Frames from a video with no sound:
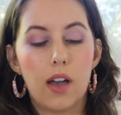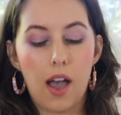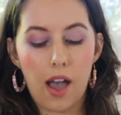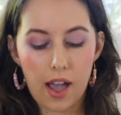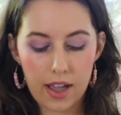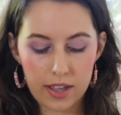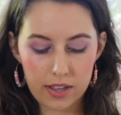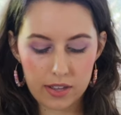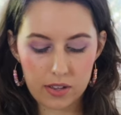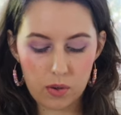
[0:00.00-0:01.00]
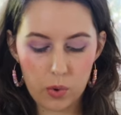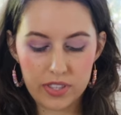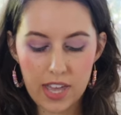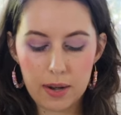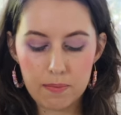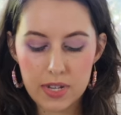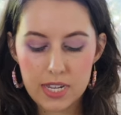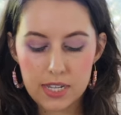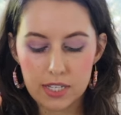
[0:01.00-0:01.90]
I would then be